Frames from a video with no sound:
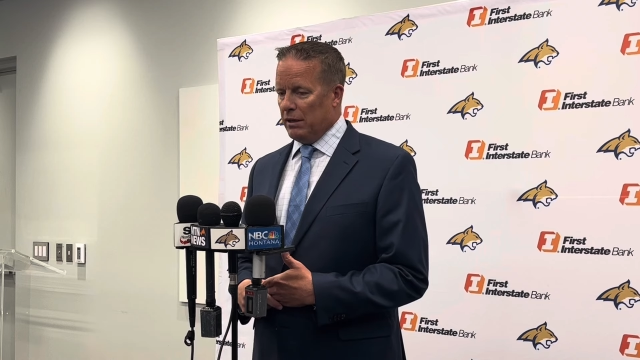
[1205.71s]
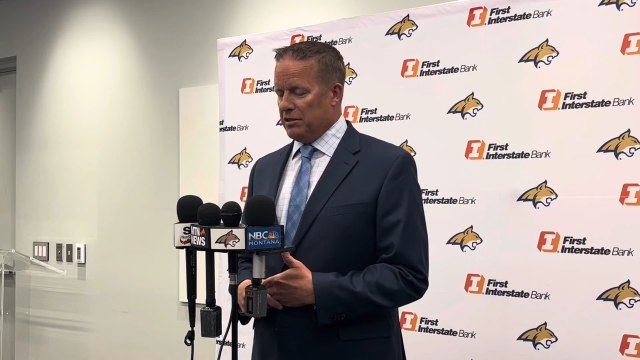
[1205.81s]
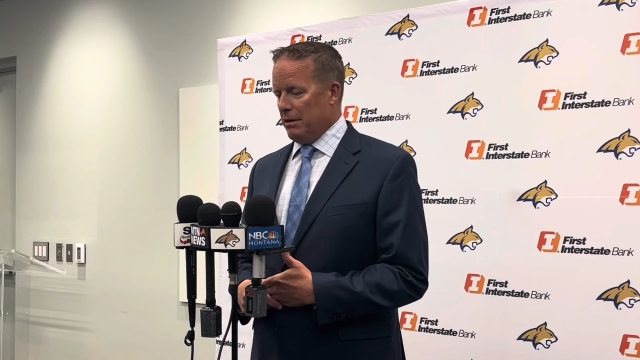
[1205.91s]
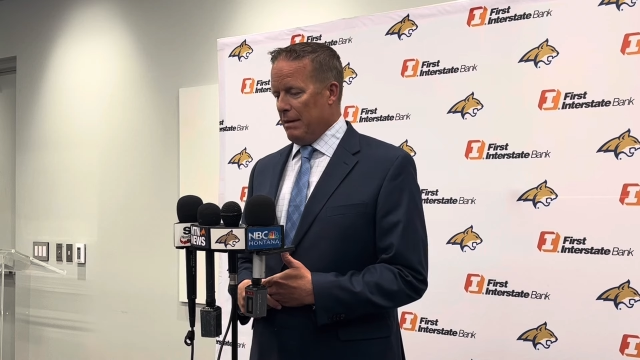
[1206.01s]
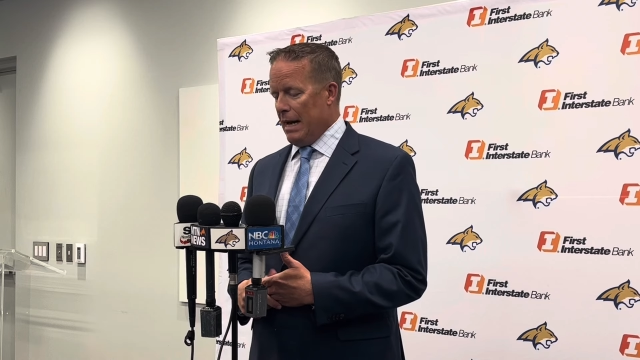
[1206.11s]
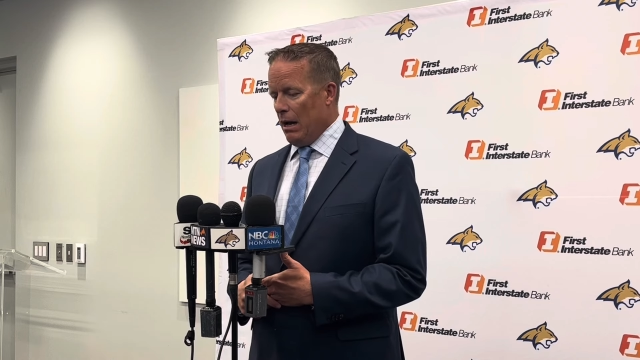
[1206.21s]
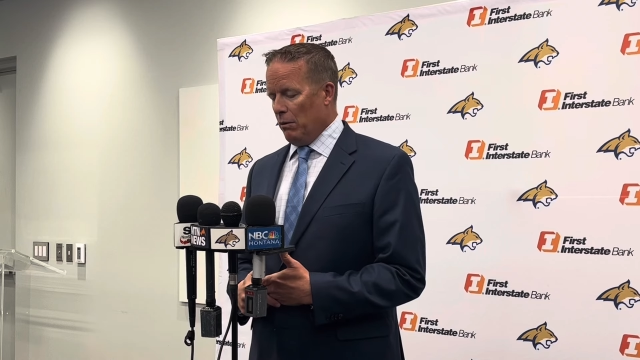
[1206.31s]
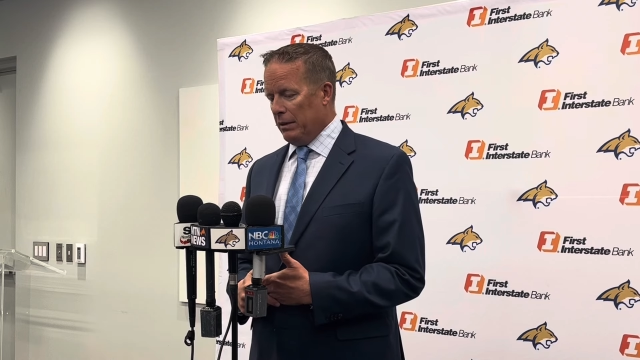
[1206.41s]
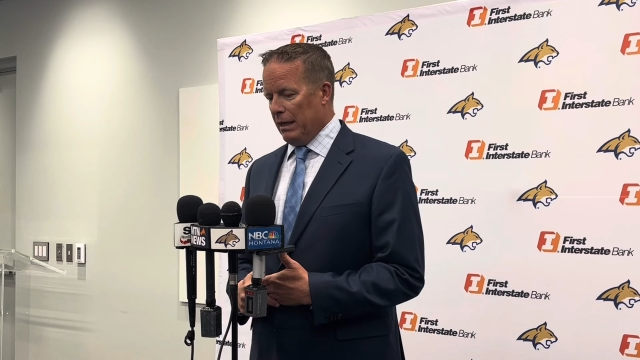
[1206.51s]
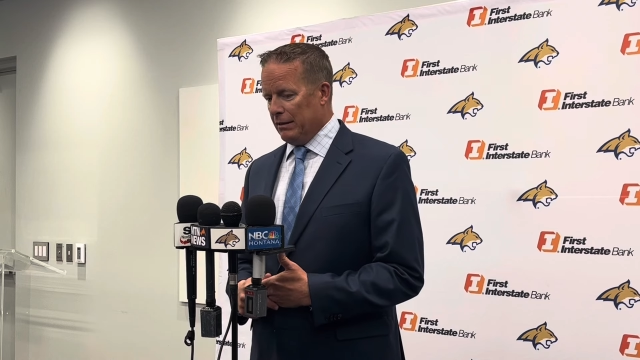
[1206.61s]
somehow,
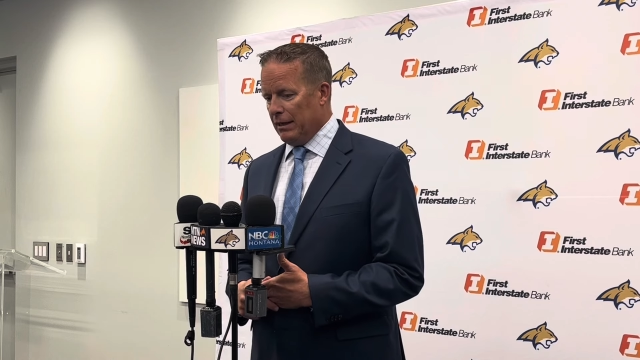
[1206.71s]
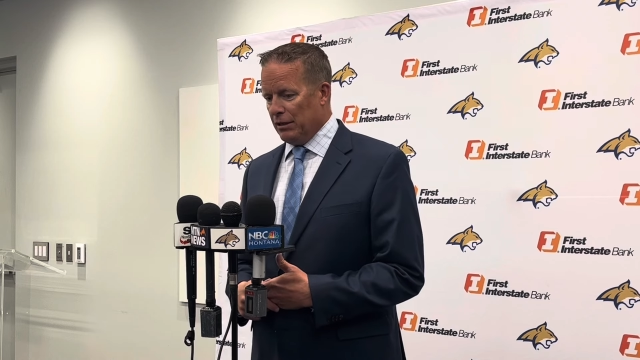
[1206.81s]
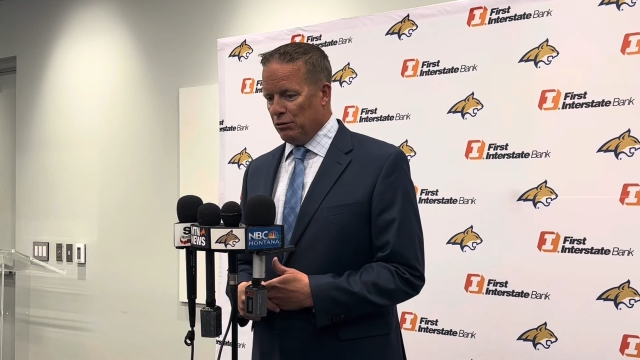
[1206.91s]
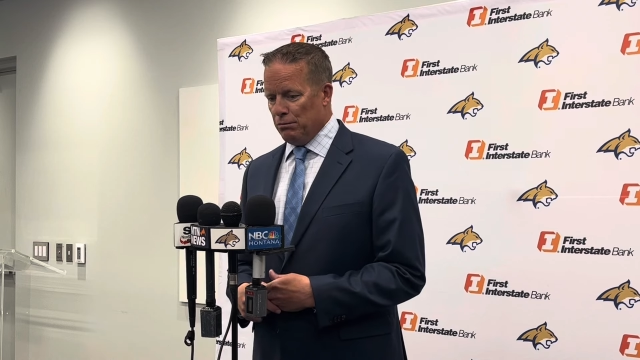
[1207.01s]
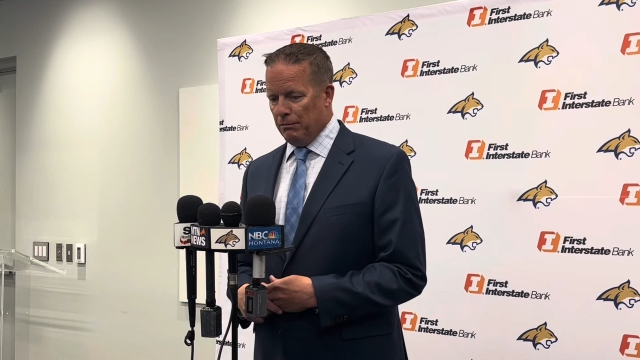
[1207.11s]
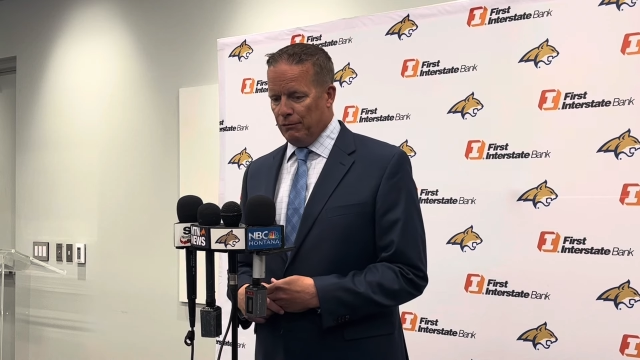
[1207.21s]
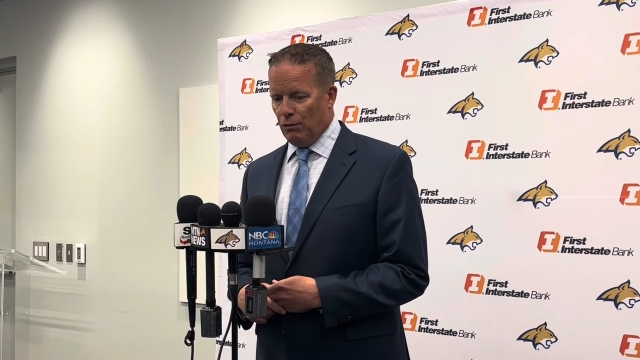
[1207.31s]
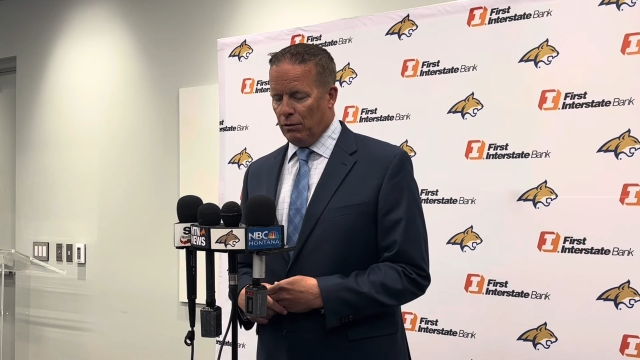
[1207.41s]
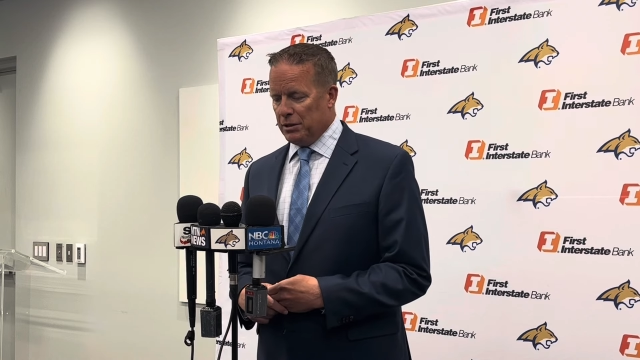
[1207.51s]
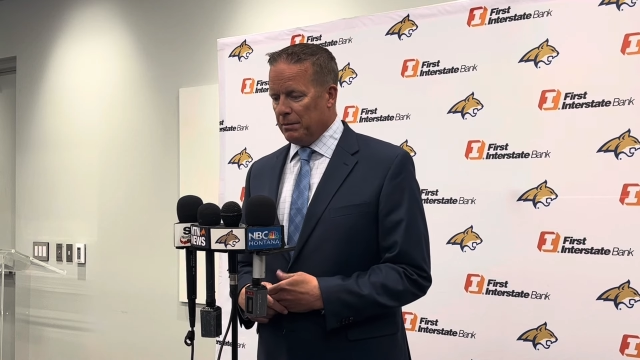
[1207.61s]
and that, that group of
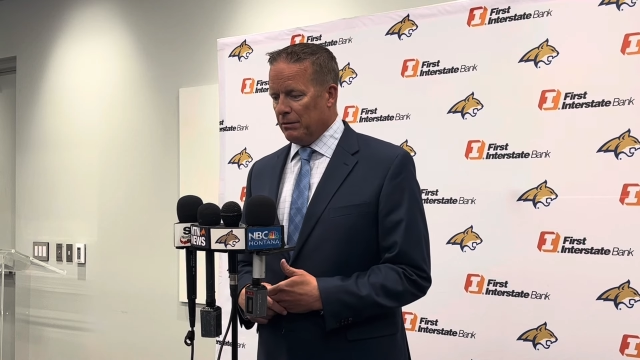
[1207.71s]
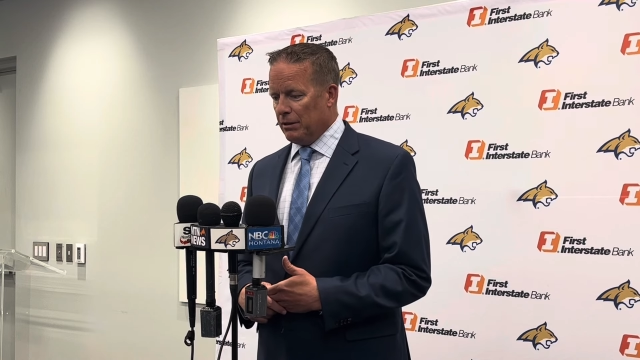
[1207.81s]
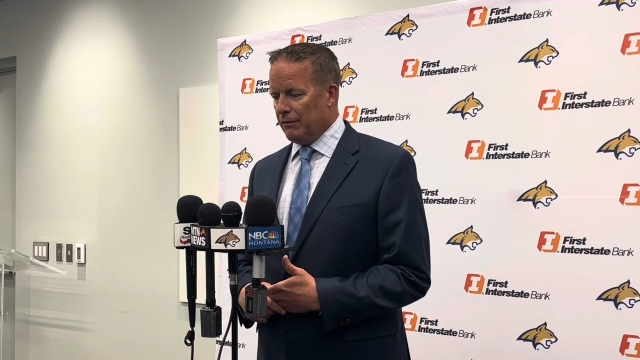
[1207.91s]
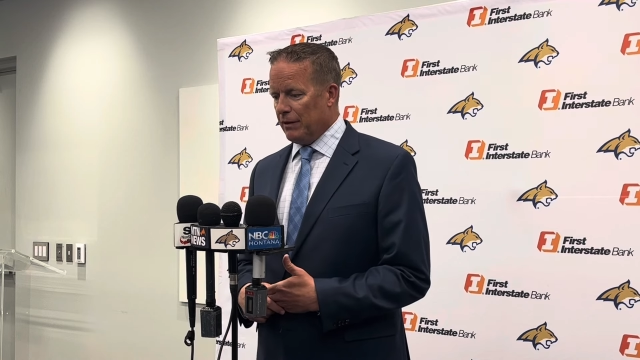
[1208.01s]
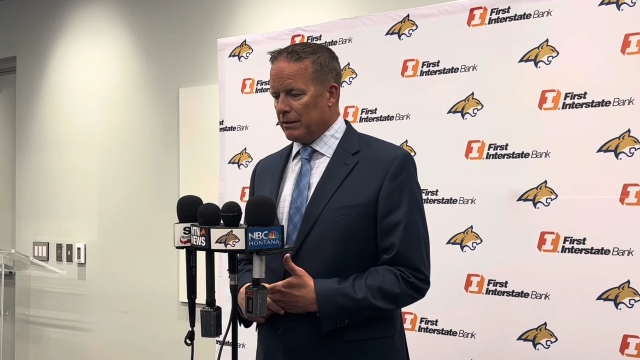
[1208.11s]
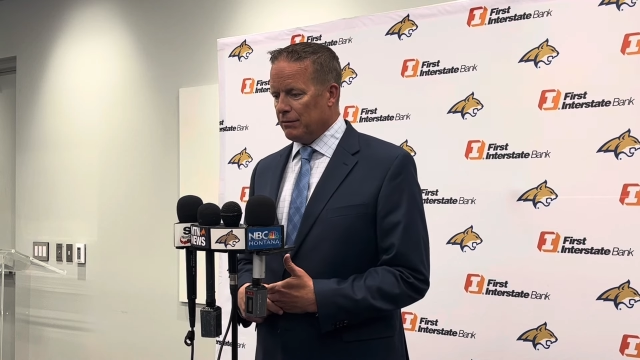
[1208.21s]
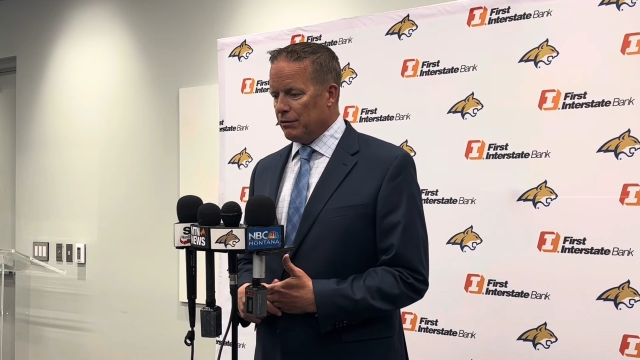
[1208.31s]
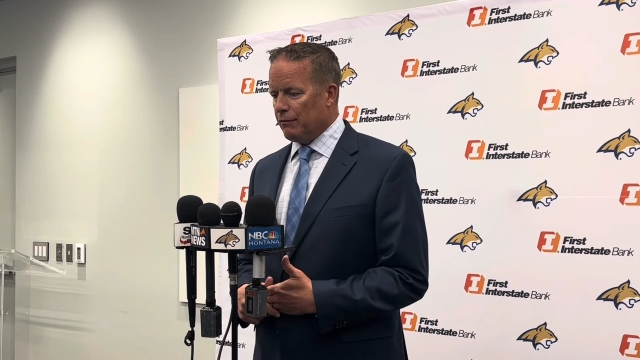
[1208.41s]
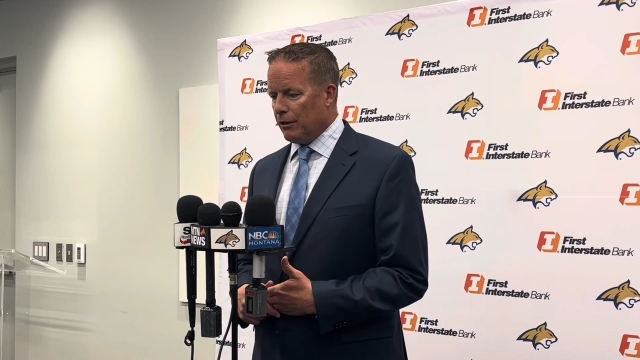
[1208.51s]
four has been really effective so